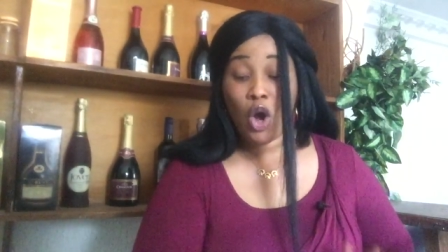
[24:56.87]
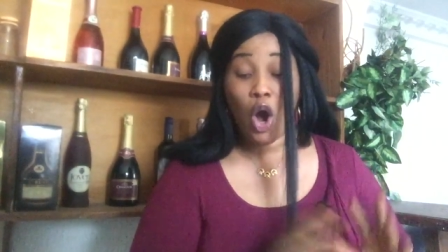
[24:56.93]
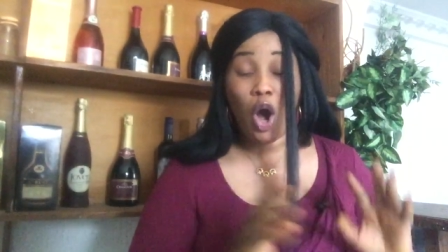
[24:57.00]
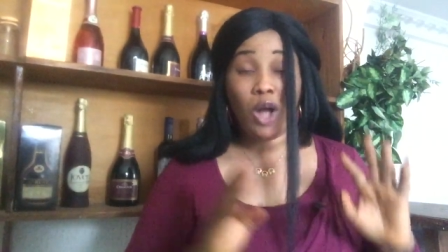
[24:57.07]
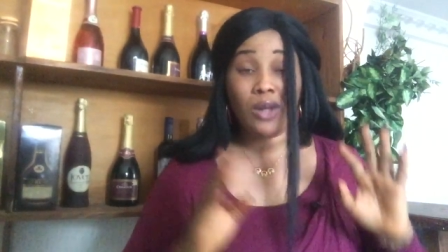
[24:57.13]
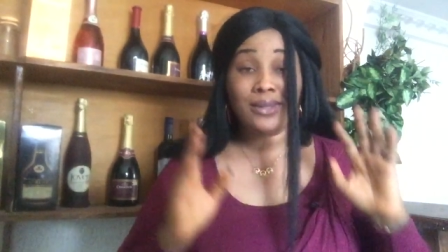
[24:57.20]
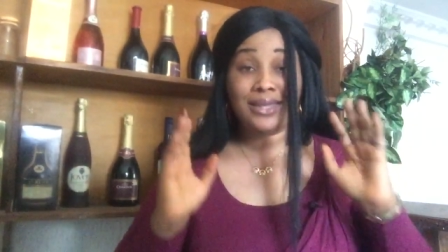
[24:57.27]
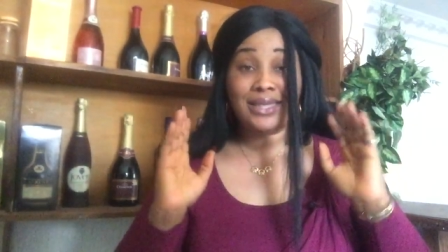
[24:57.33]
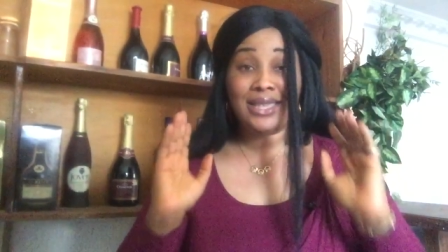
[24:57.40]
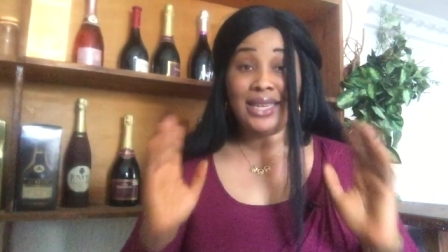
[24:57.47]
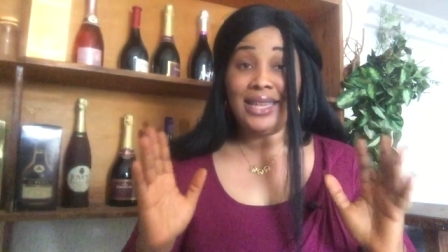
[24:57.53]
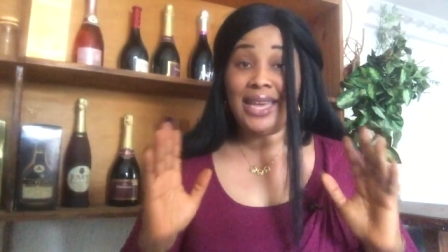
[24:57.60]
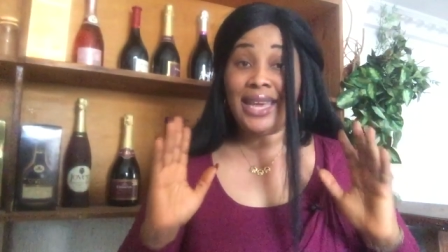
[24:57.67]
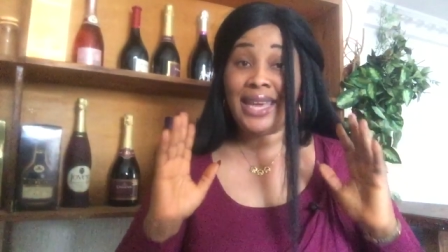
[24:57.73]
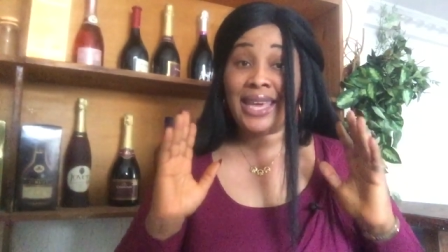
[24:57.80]

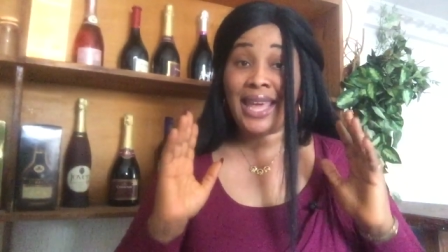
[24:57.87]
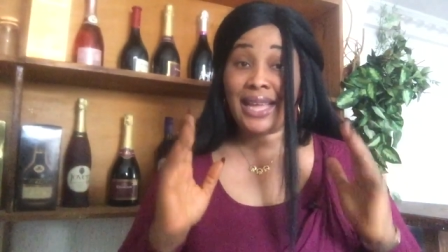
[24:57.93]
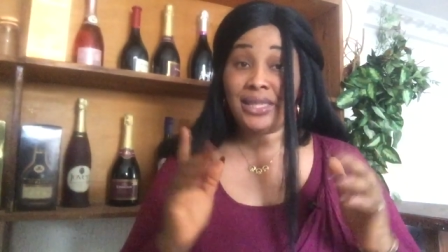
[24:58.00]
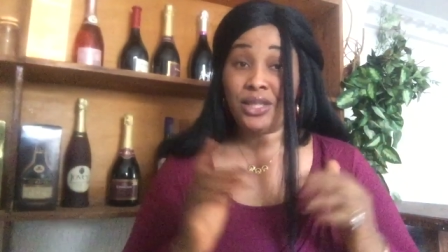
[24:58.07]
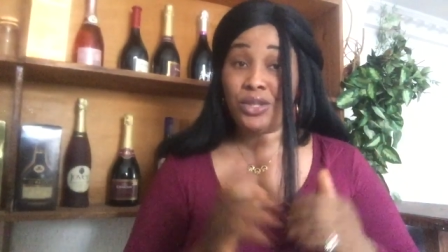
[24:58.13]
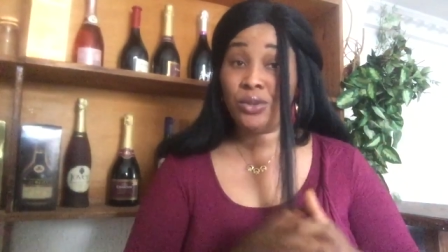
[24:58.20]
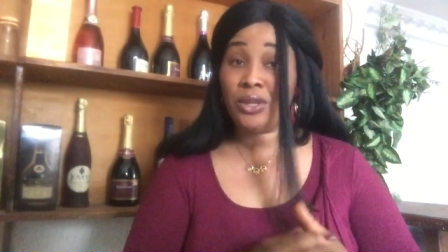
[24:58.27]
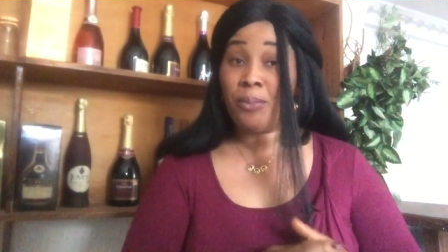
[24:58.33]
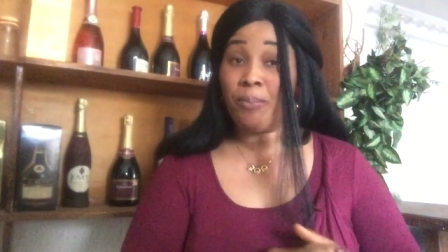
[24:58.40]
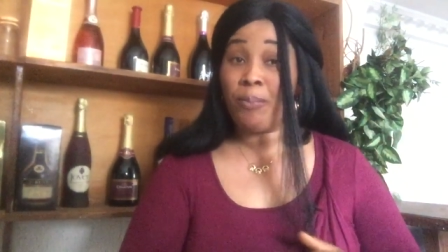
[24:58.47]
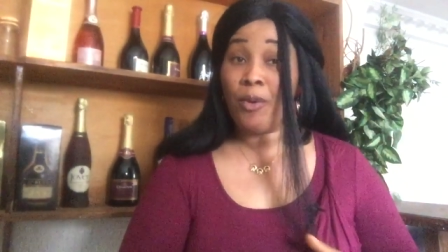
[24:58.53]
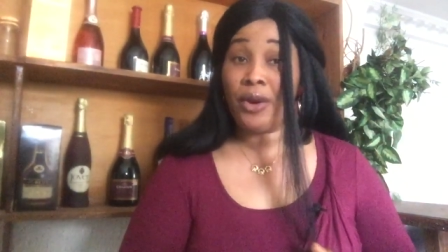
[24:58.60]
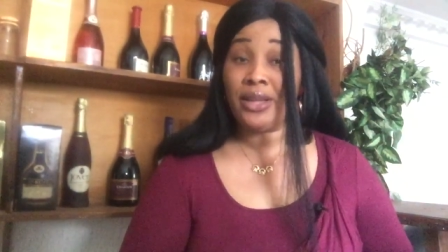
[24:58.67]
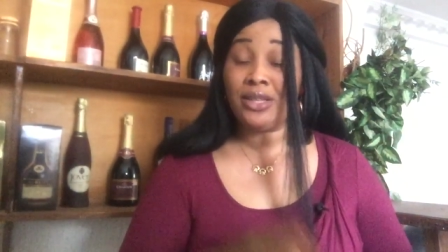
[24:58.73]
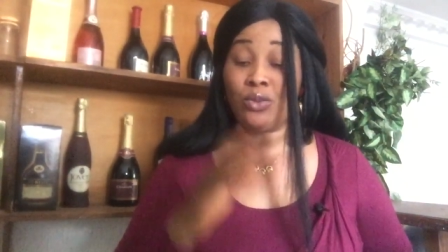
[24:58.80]
Until it gets to the
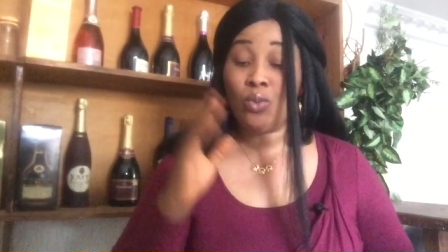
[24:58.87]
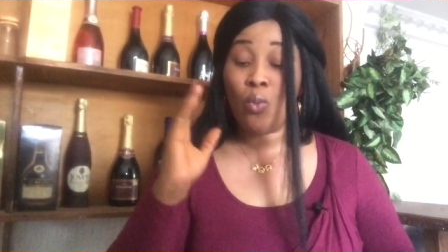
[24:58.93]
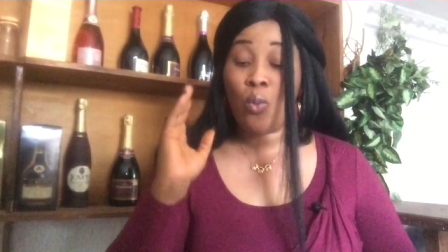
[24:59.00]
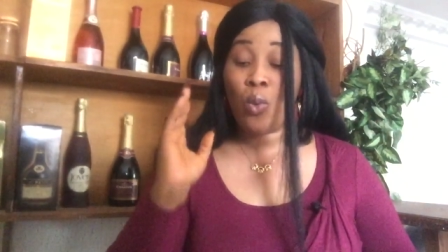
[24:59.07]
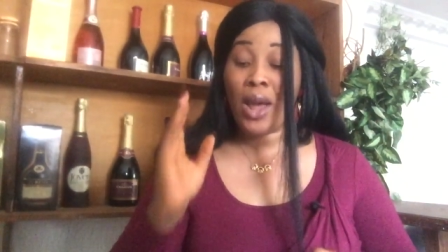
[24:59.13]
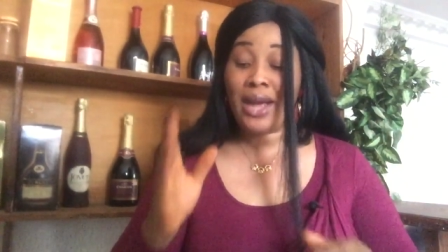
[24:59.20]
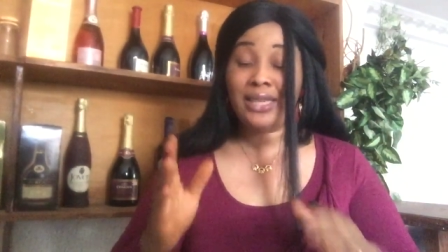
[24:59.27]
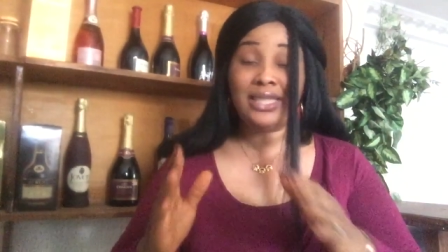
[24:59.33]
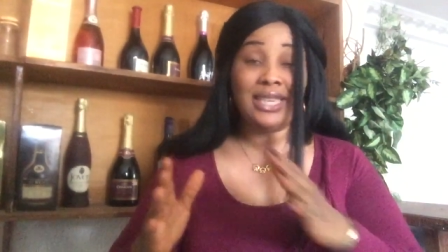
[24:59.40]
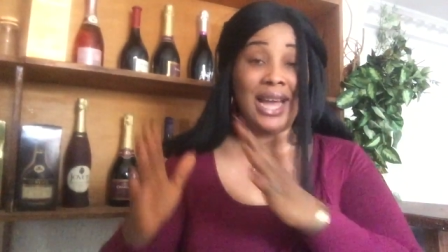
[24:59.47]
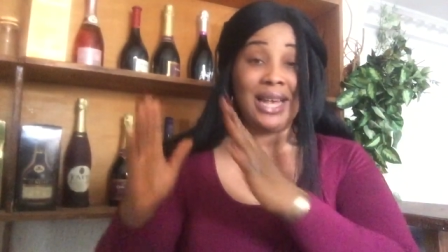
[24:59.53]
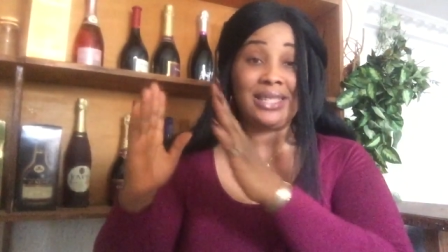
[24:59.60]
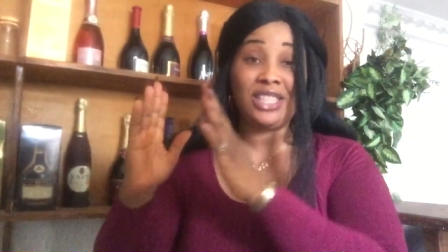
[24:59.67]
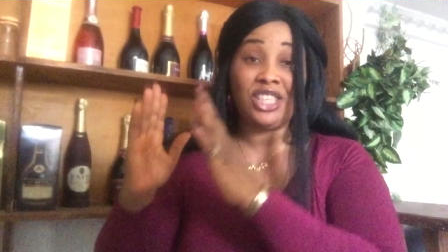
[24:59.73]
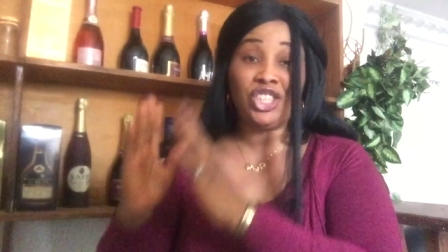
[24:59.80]
point where she
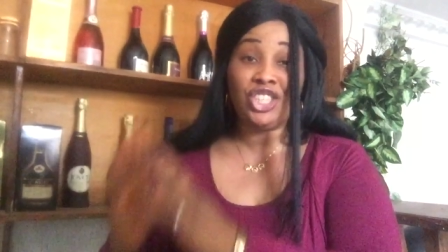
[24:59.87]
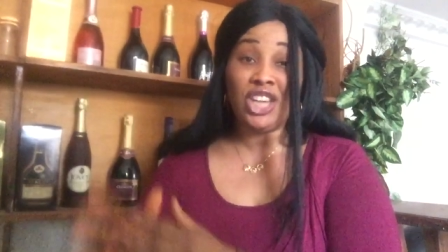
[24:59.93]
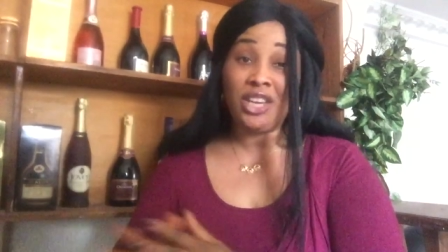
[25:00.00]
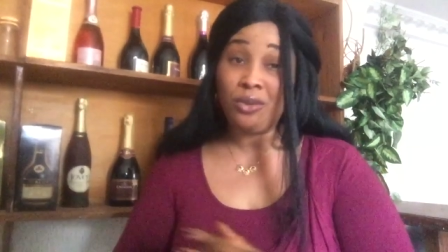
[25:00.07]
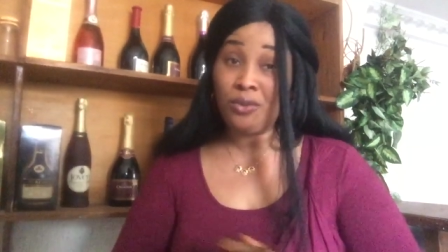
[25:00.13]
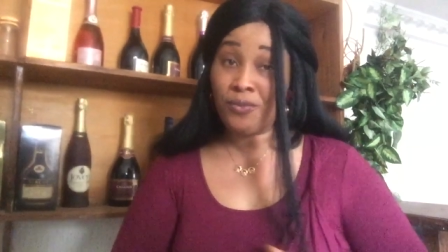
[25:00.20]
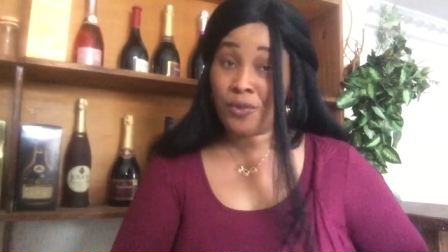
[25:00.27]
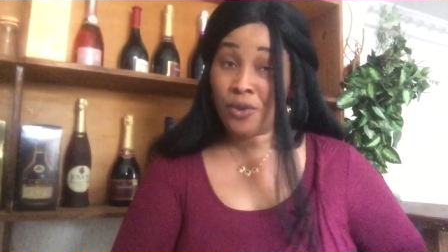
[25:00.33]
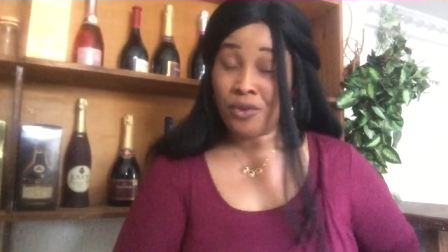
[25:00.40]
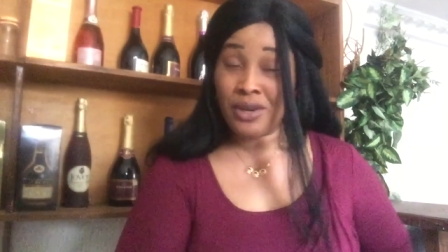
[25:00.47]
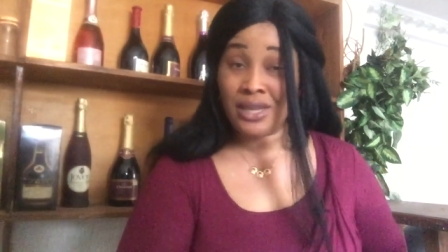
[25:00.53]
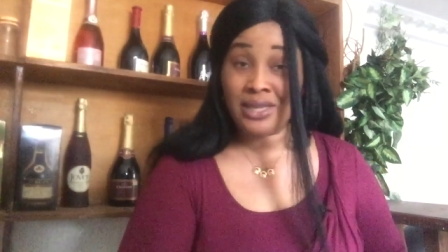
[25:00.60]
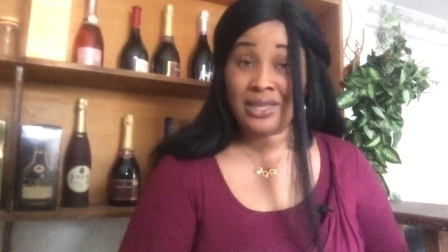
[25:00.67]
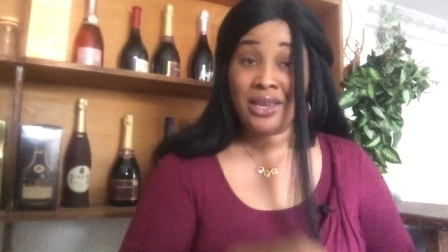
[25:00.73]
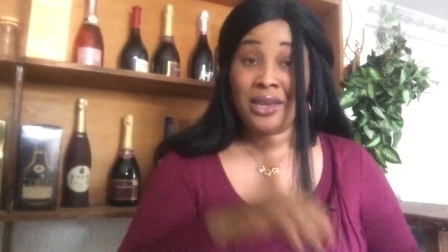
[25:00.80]
has scheduled for
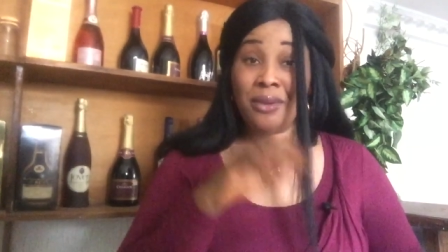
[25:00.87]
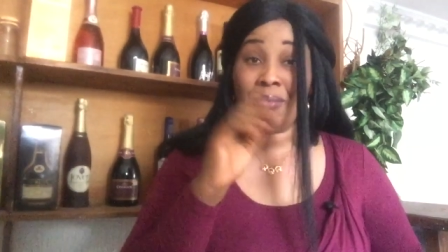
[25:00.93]
it,